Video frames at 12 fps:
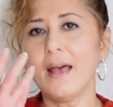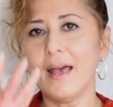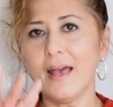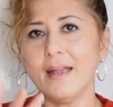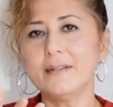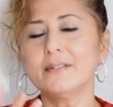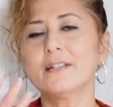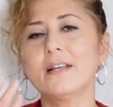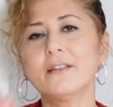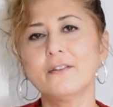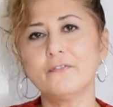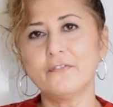and
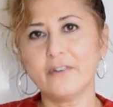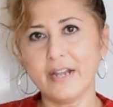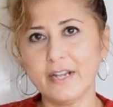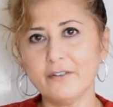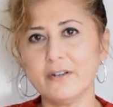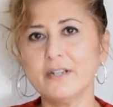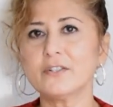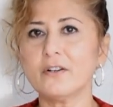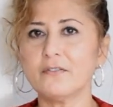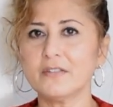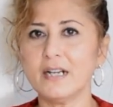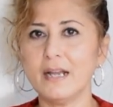the fragrance
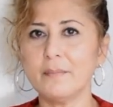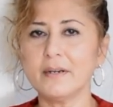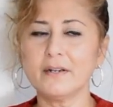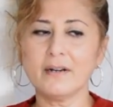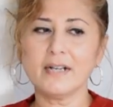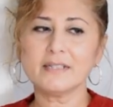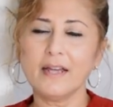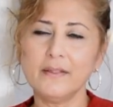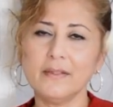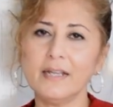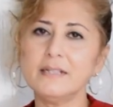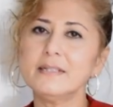of the lemongrass,
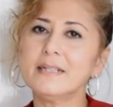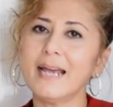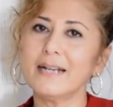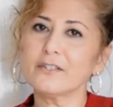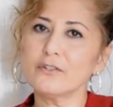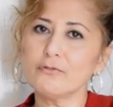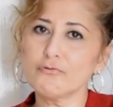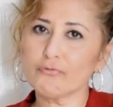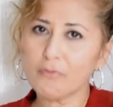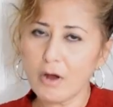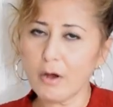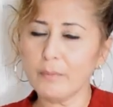and this gets
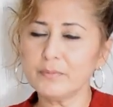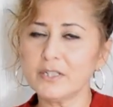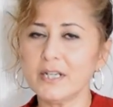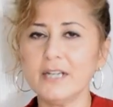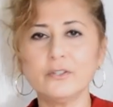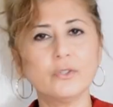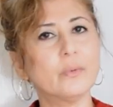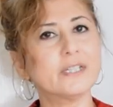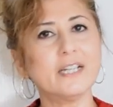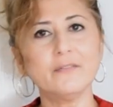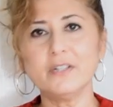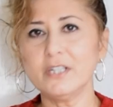dropped into
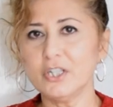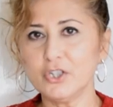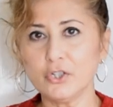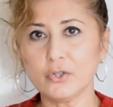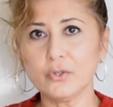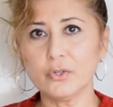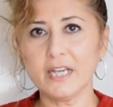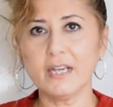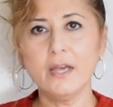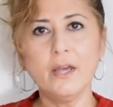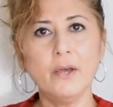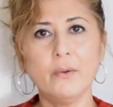whatever dish you're cooking,